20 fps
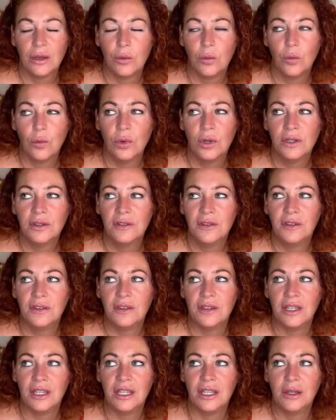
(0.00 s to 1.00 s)

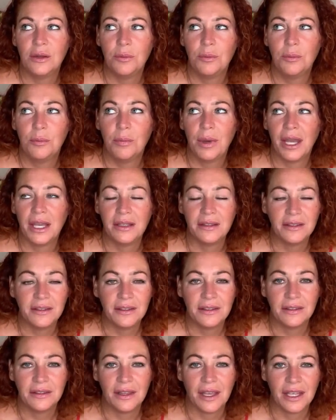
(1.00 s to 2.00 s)
woodsy
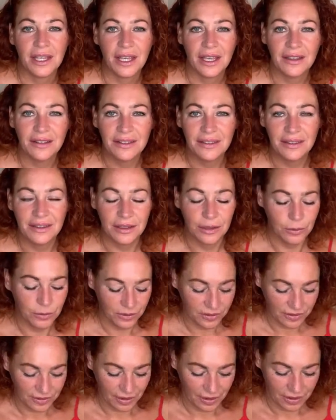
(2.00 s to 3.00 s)
base, I guess you
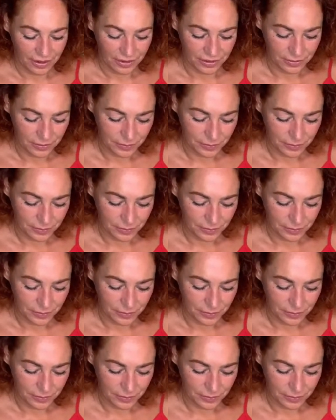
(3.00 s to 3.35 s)
would say.